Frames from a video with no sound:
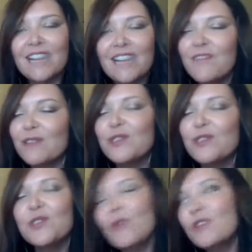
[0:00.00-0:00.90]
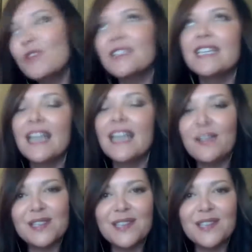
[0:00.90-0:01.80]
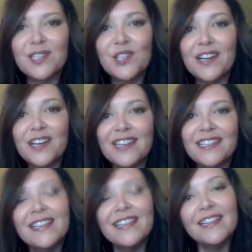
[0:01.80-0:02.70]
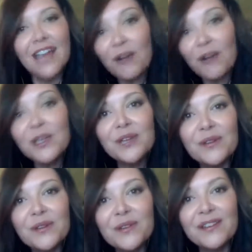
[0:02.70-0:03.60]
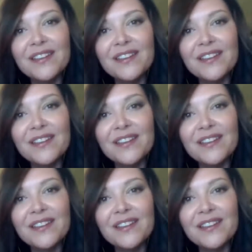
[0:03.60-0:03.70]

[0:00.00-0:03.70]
and it felt so good to get out in the sunshine. How are you?